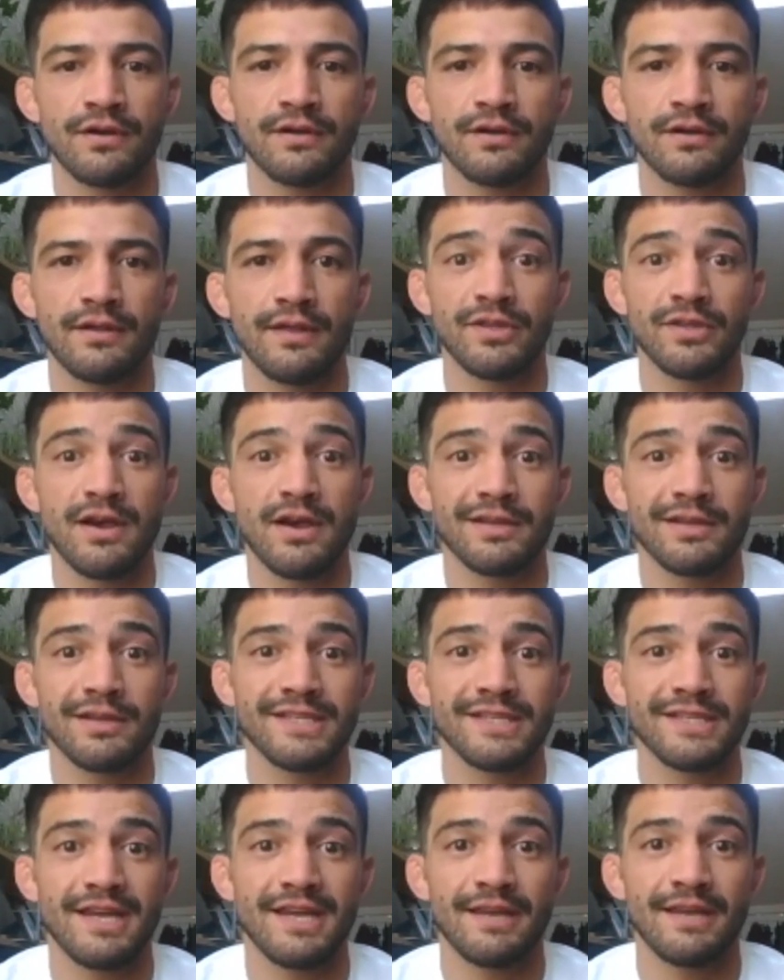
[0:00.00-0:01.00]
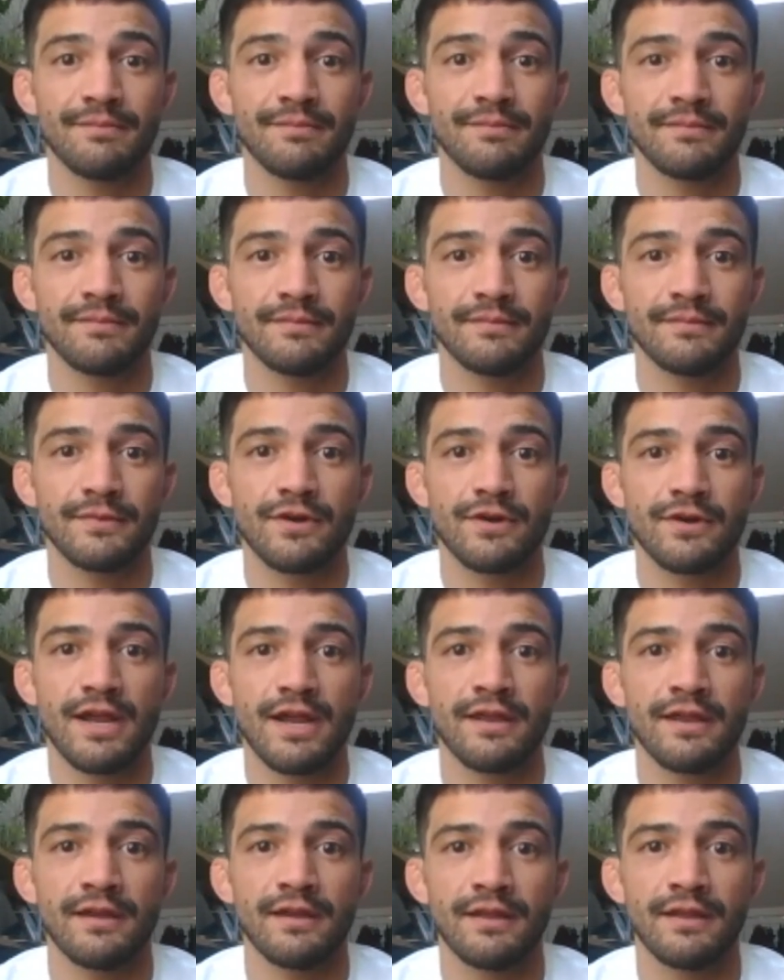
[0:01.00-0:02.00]
and that takes up a lot of time, right?
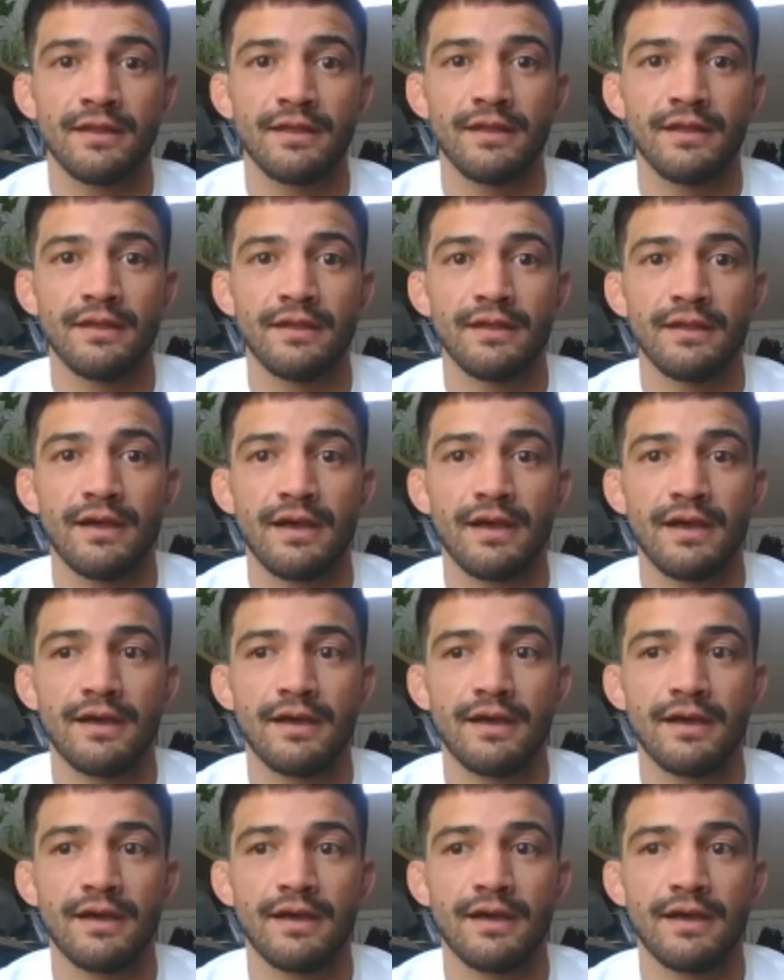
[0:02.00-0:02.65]
To